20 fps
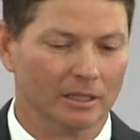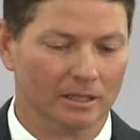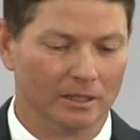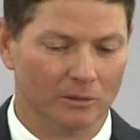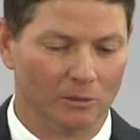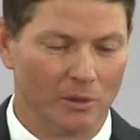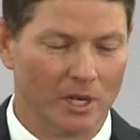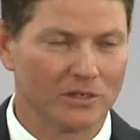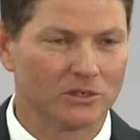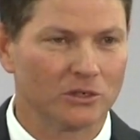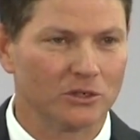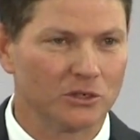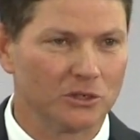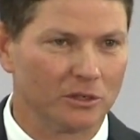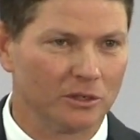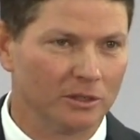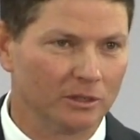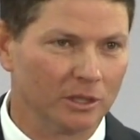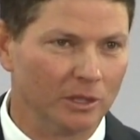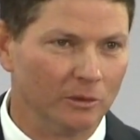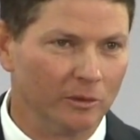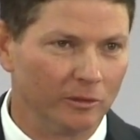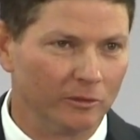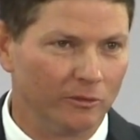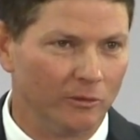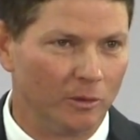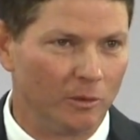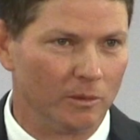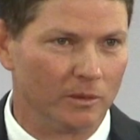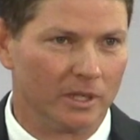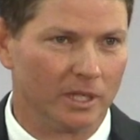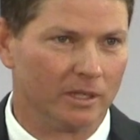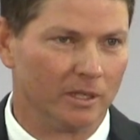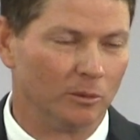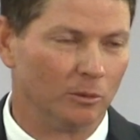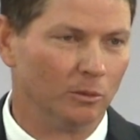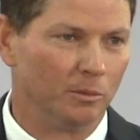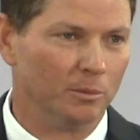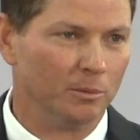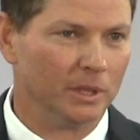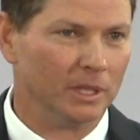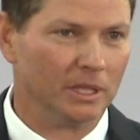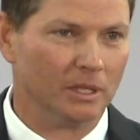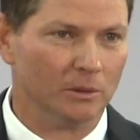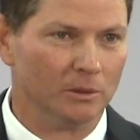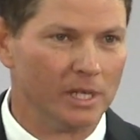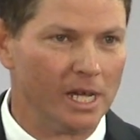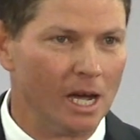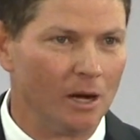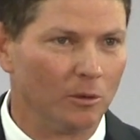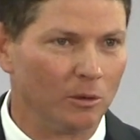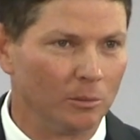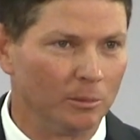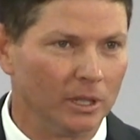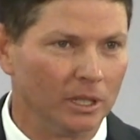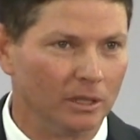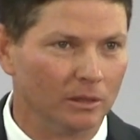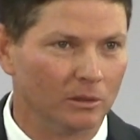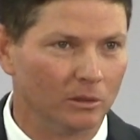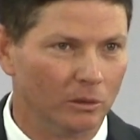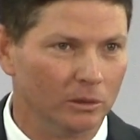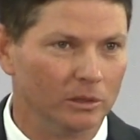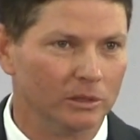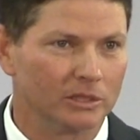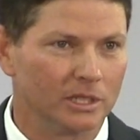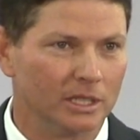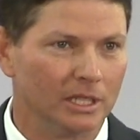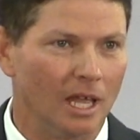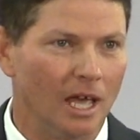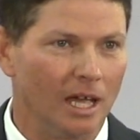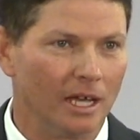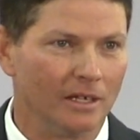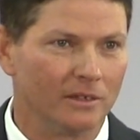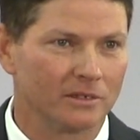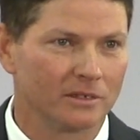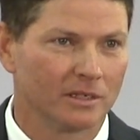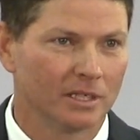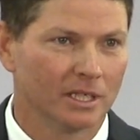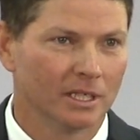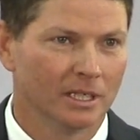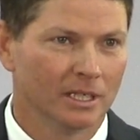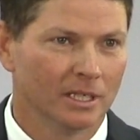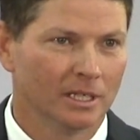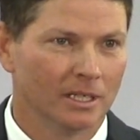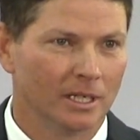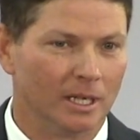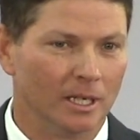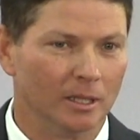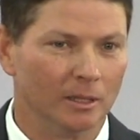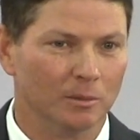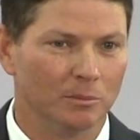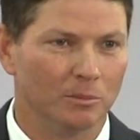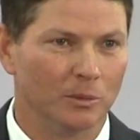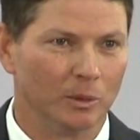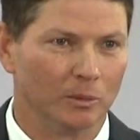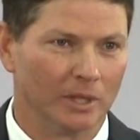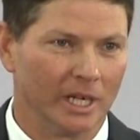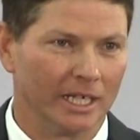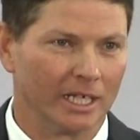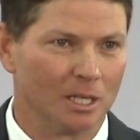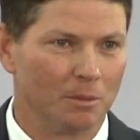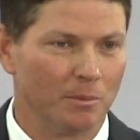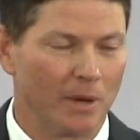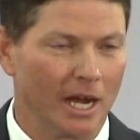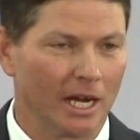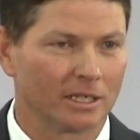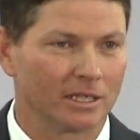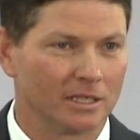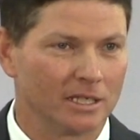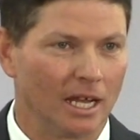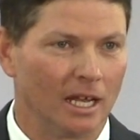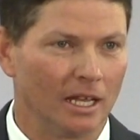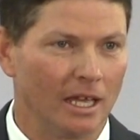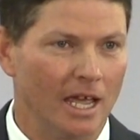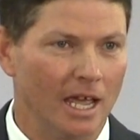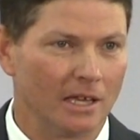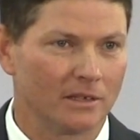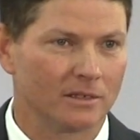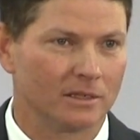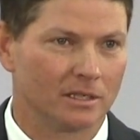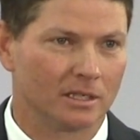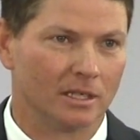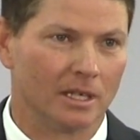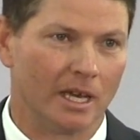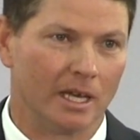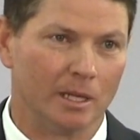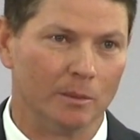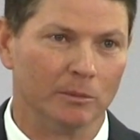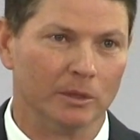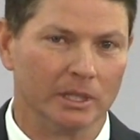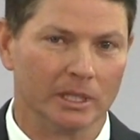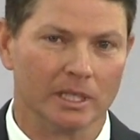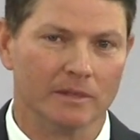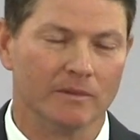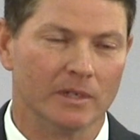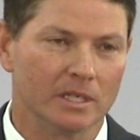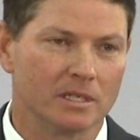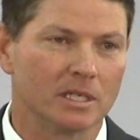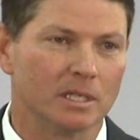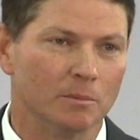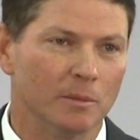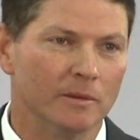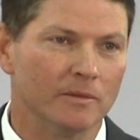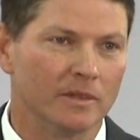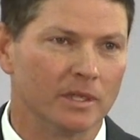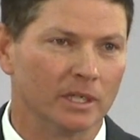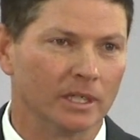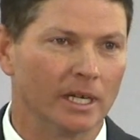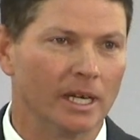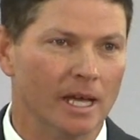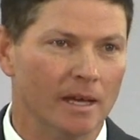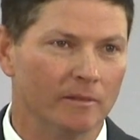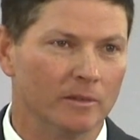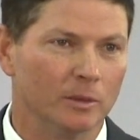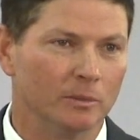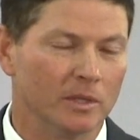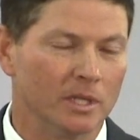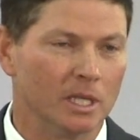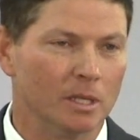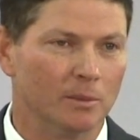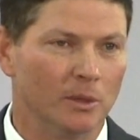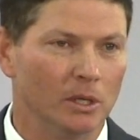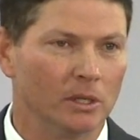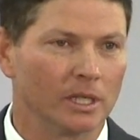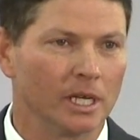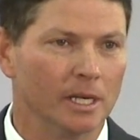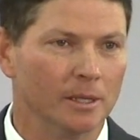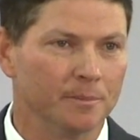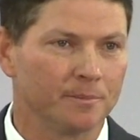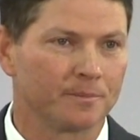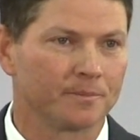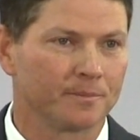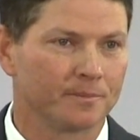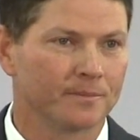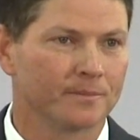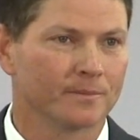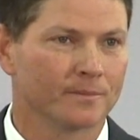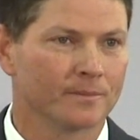Rest assured going forward that there will be no doubt where my loyalty lies. But when I get back to Tallahassee tonight, I'm going to give that team everything I have to win that ball game.